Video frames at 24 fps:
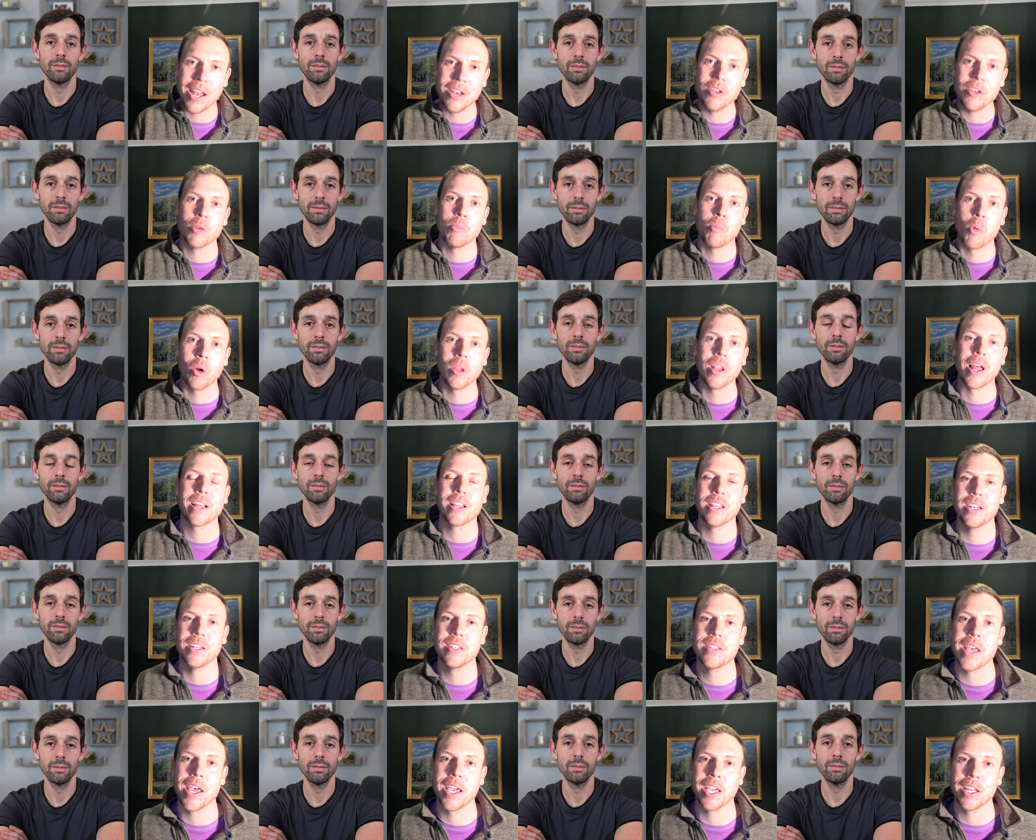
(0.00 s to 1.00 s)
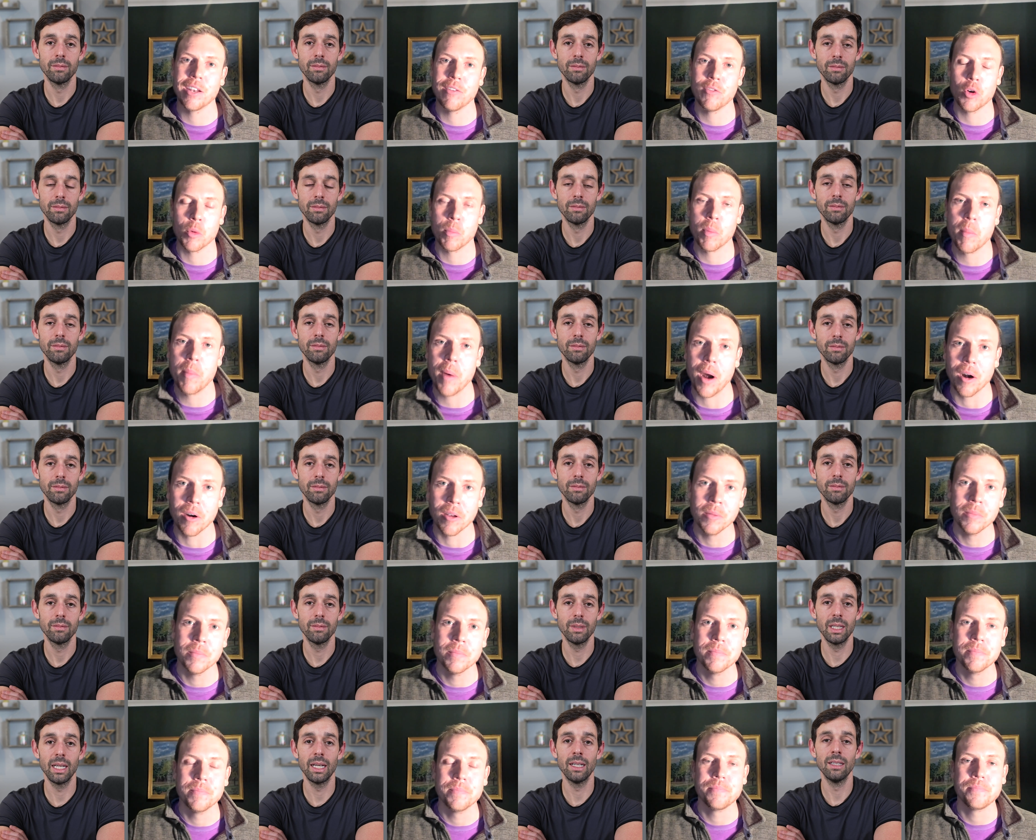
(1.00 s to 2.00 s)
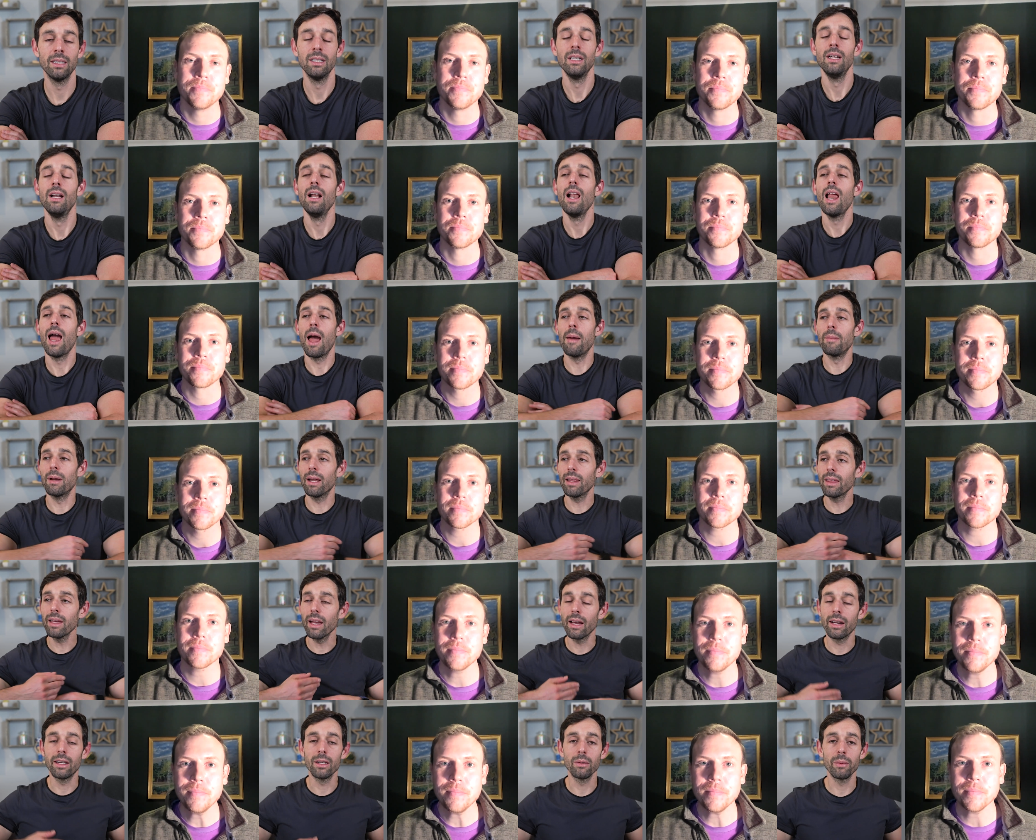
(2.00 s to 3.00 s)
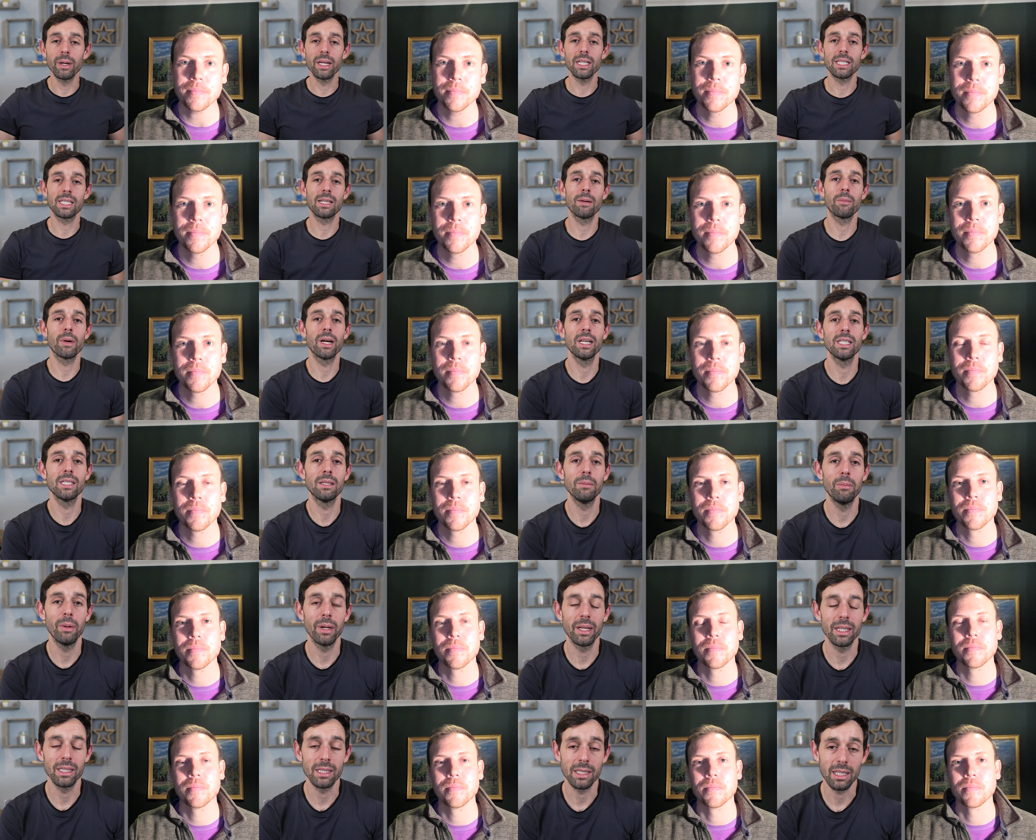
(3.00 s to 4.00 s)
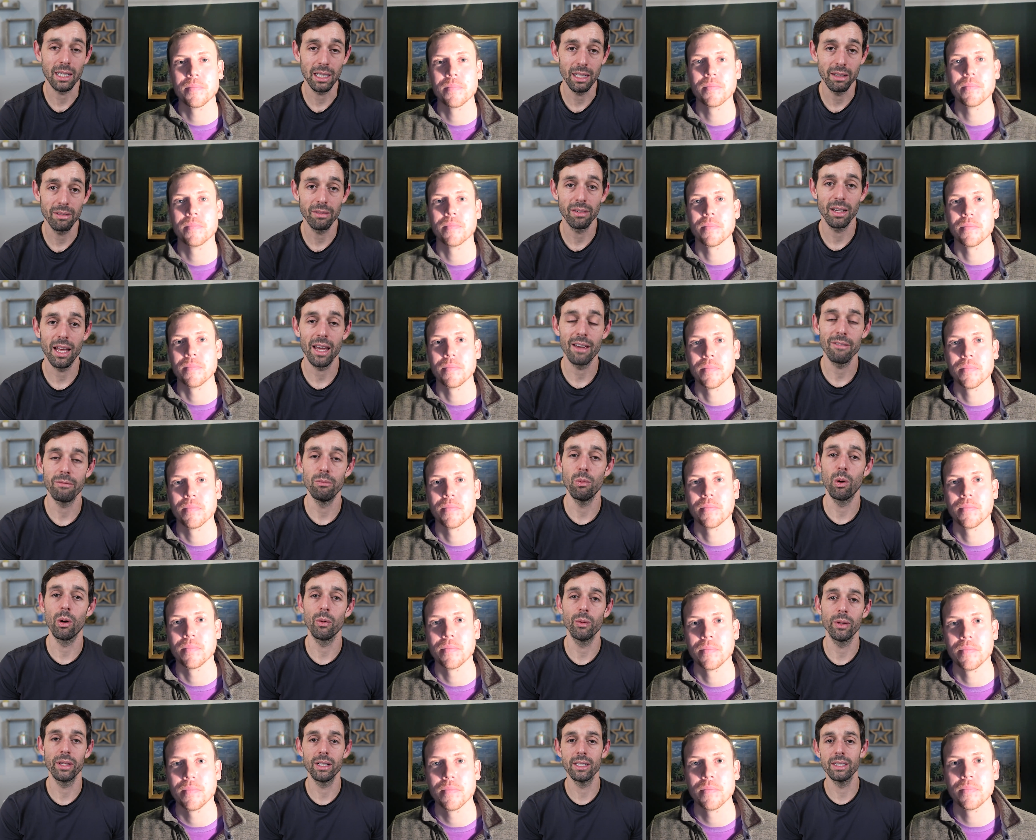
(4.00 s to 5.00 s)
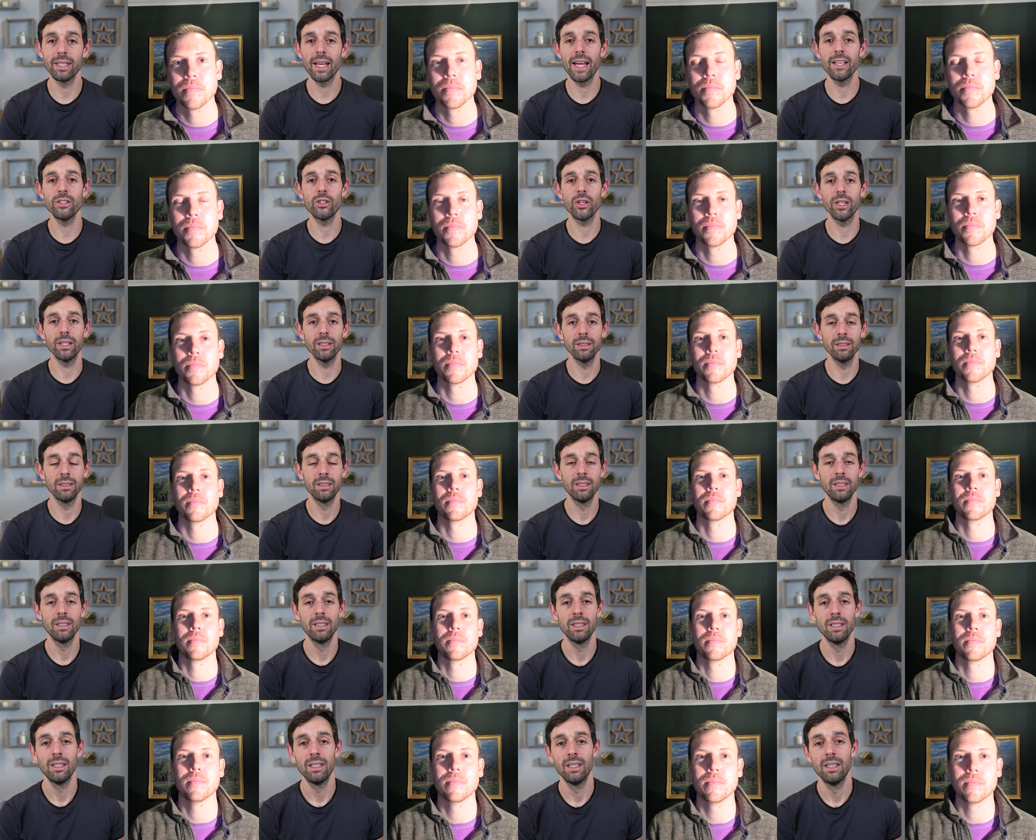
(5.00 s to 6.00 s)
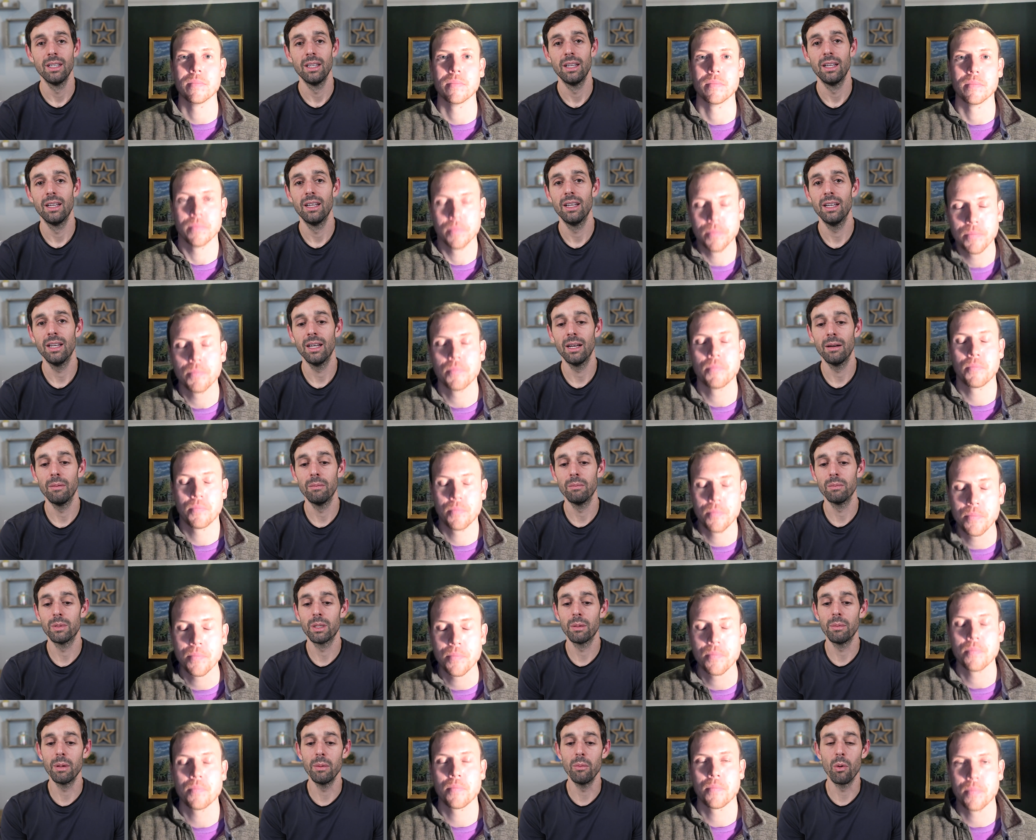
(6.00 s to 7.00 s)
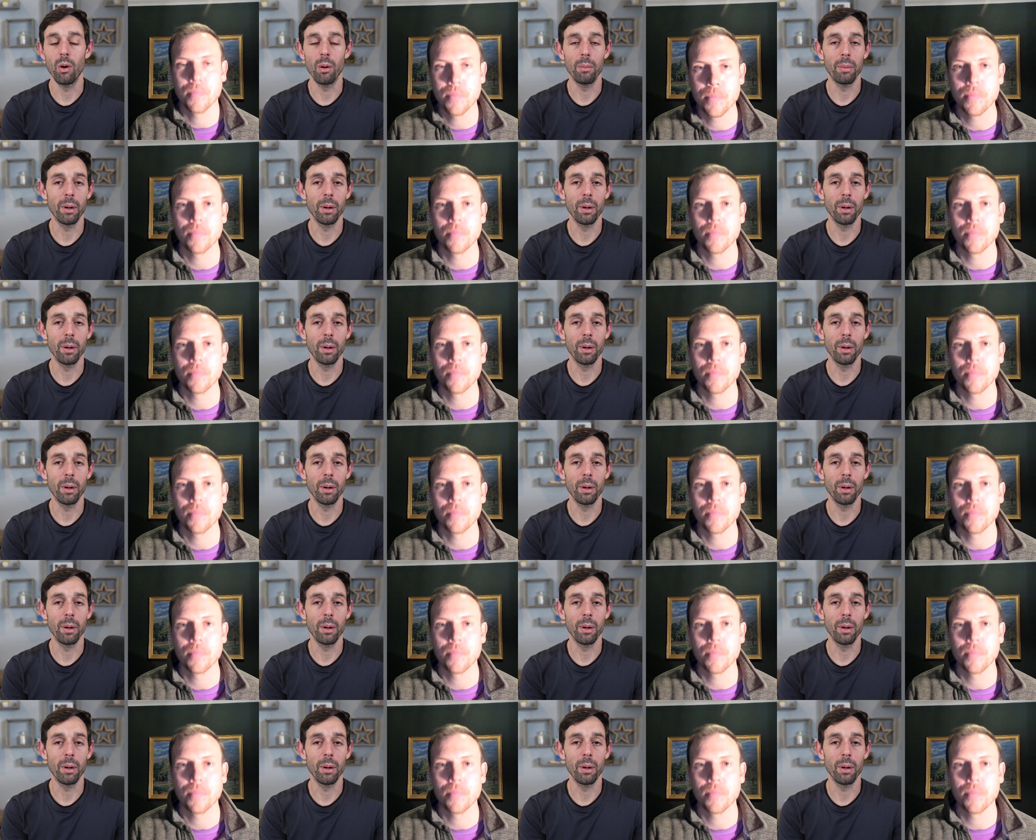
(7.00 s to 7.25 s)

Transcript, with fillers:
Speaker 1: and you're more likely to take it if you're
Speaker 2: prepared yeah i mean i think a good way to summarize the book is to live life more with intention um, to be more